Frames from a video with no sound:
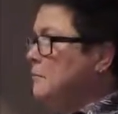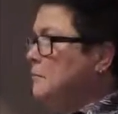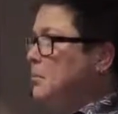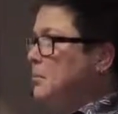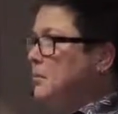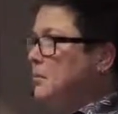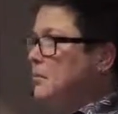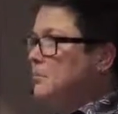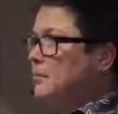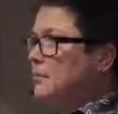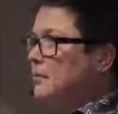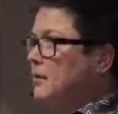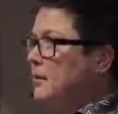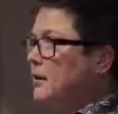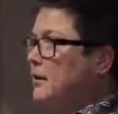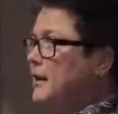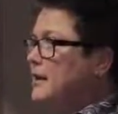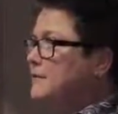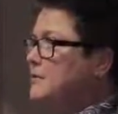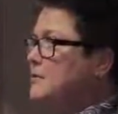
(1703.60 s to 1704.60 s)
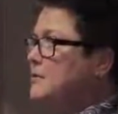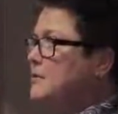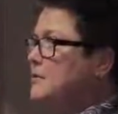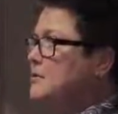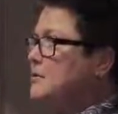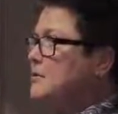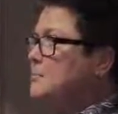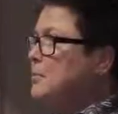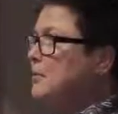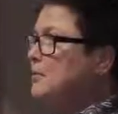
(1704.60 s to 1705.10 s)
boop, all you have to
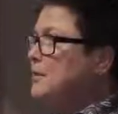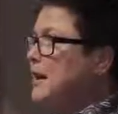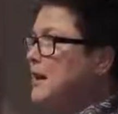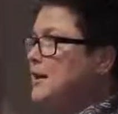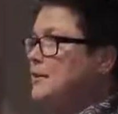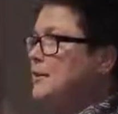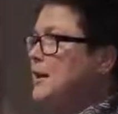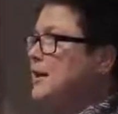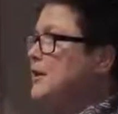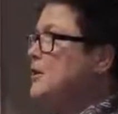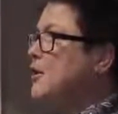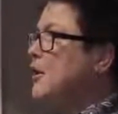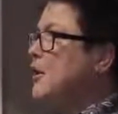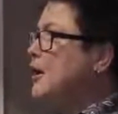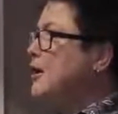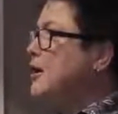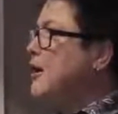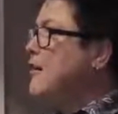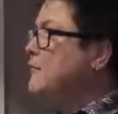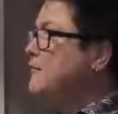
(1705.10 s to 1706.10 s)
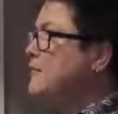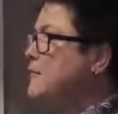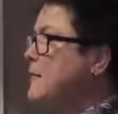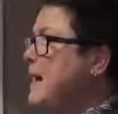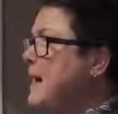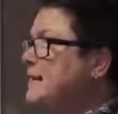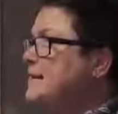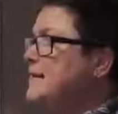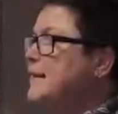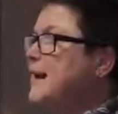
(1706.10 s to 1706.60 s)
do is put that credit card offer
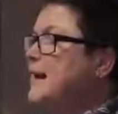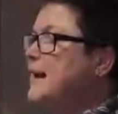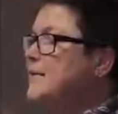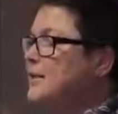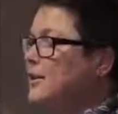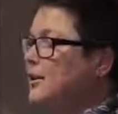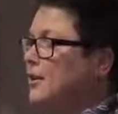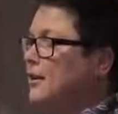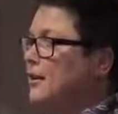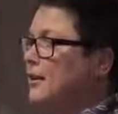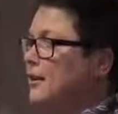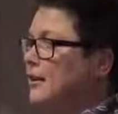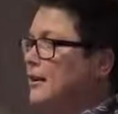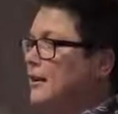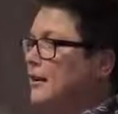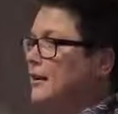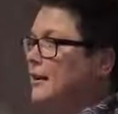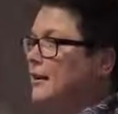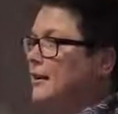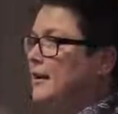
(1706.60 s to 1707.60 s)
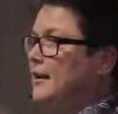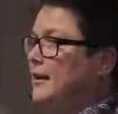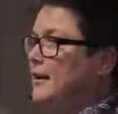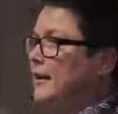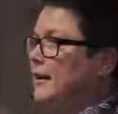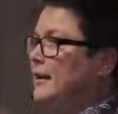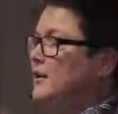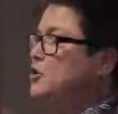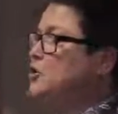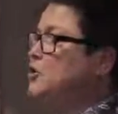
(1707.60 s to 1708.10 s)
back together.
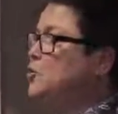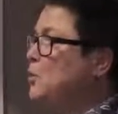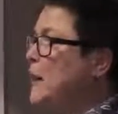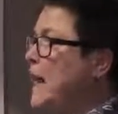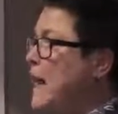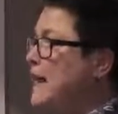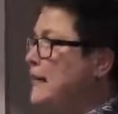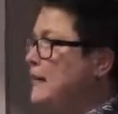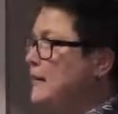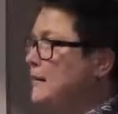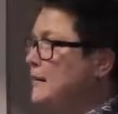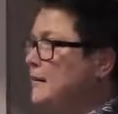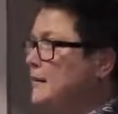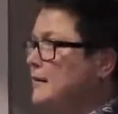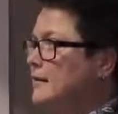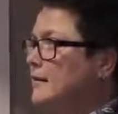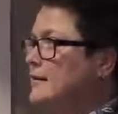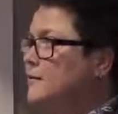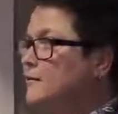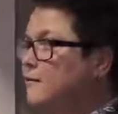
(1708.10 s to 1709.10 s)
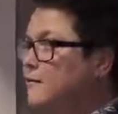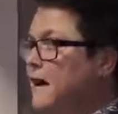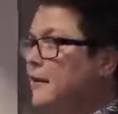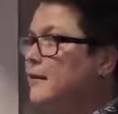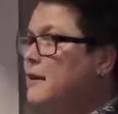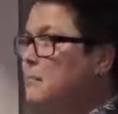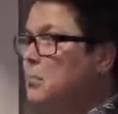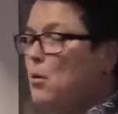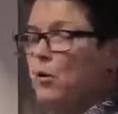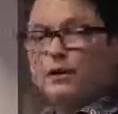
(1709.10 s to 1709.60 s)
Shred.
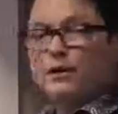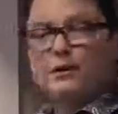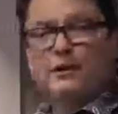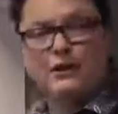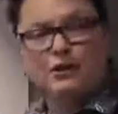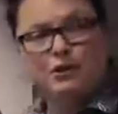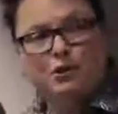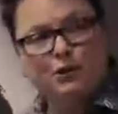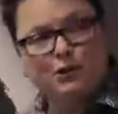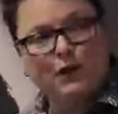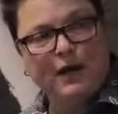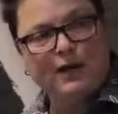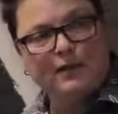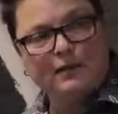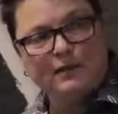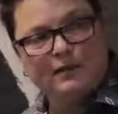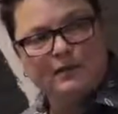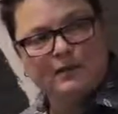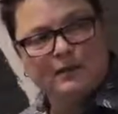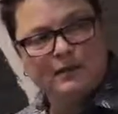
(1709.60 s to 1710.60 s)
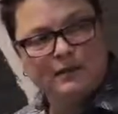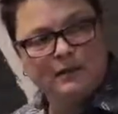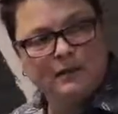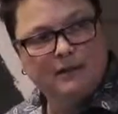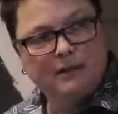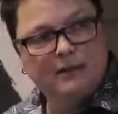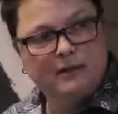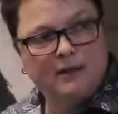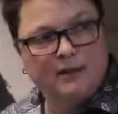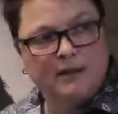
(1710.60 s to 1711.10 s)
Very important that you shred.
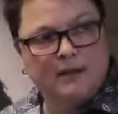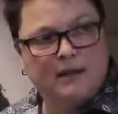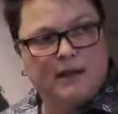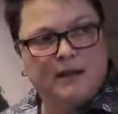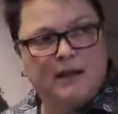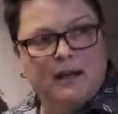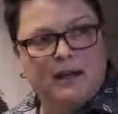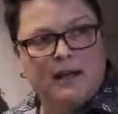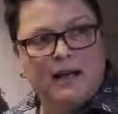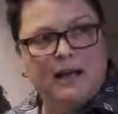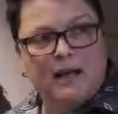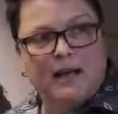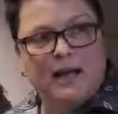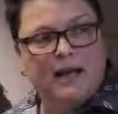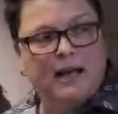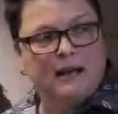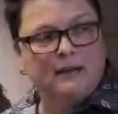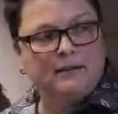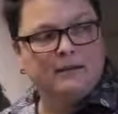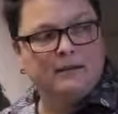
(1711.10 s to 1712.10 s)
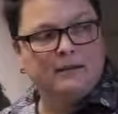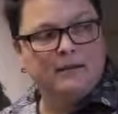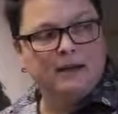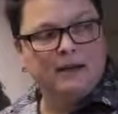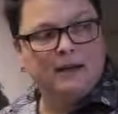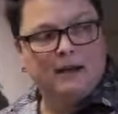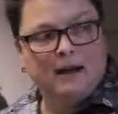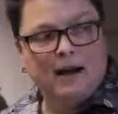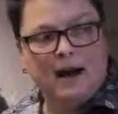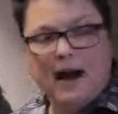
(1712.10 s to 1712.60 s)
And
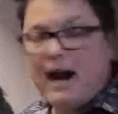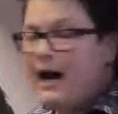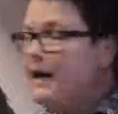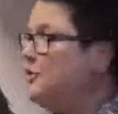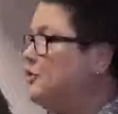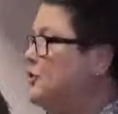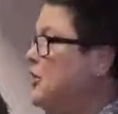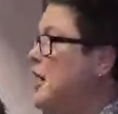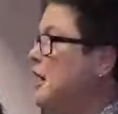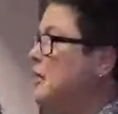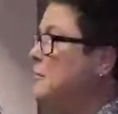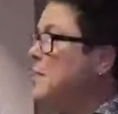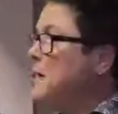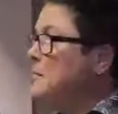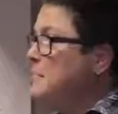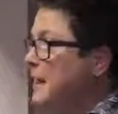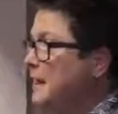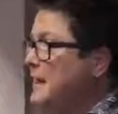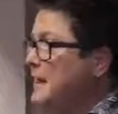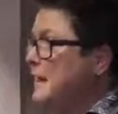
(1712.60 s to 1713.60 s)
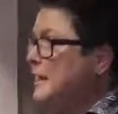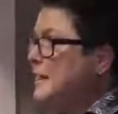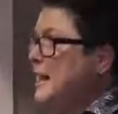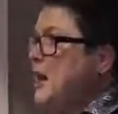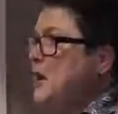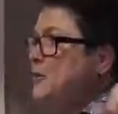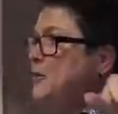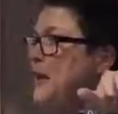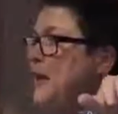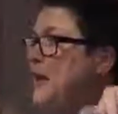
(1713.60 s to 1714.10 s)
I check my bank
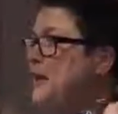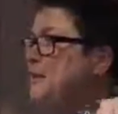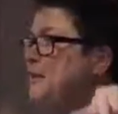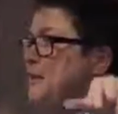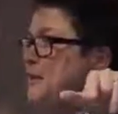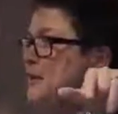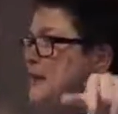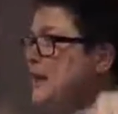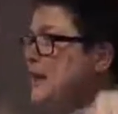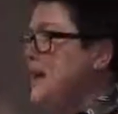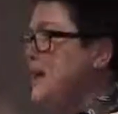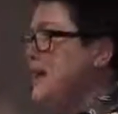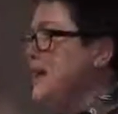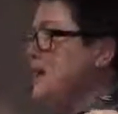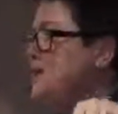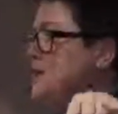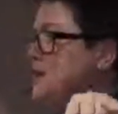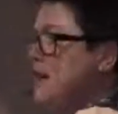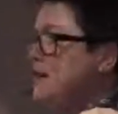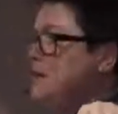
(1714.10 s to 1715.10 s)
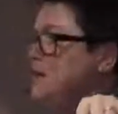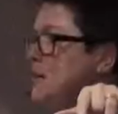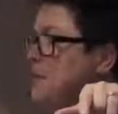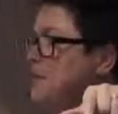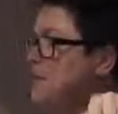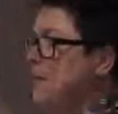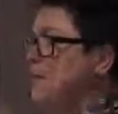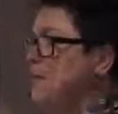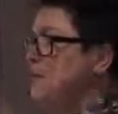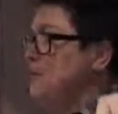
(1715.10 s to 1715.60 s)
account every day. It drives my
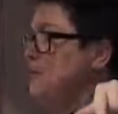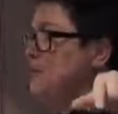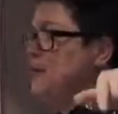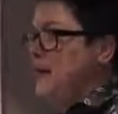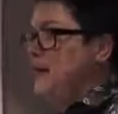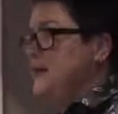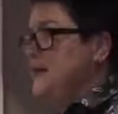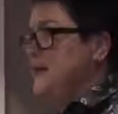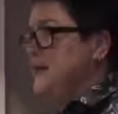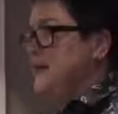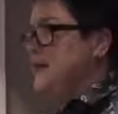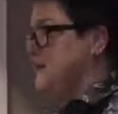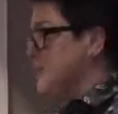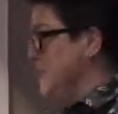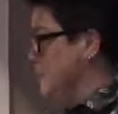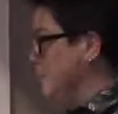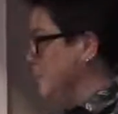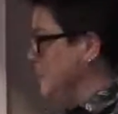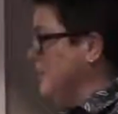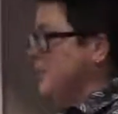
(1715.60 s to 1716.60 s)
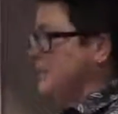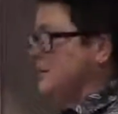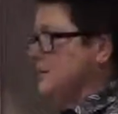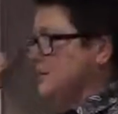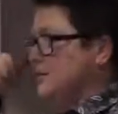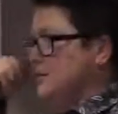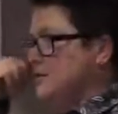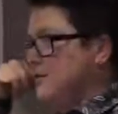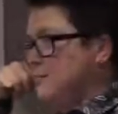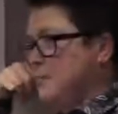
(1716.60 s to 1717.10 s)
partner crazy because I'll be like,
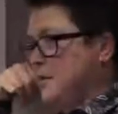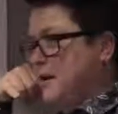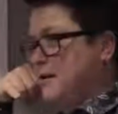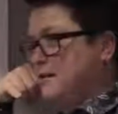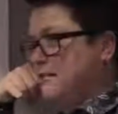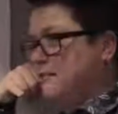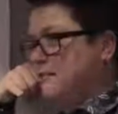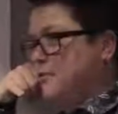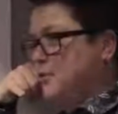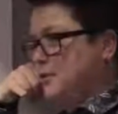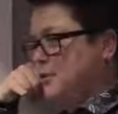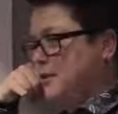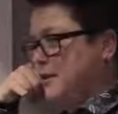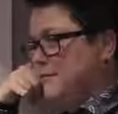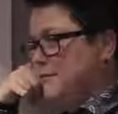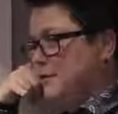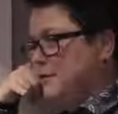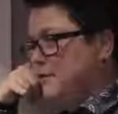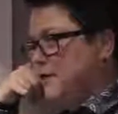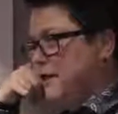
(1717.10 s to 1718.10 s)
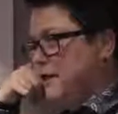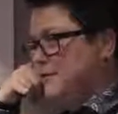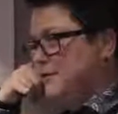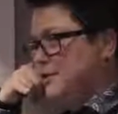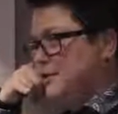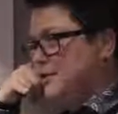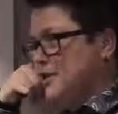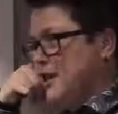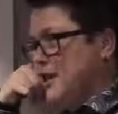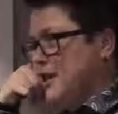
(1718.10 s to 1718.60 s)
"Did you spend 475
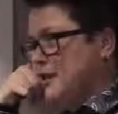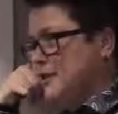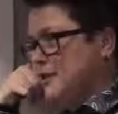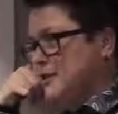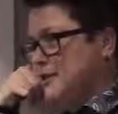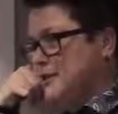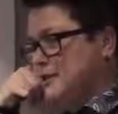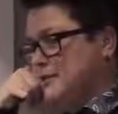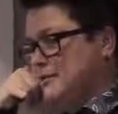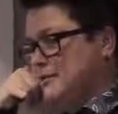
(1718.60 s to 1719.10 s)
at Zoccoli's?"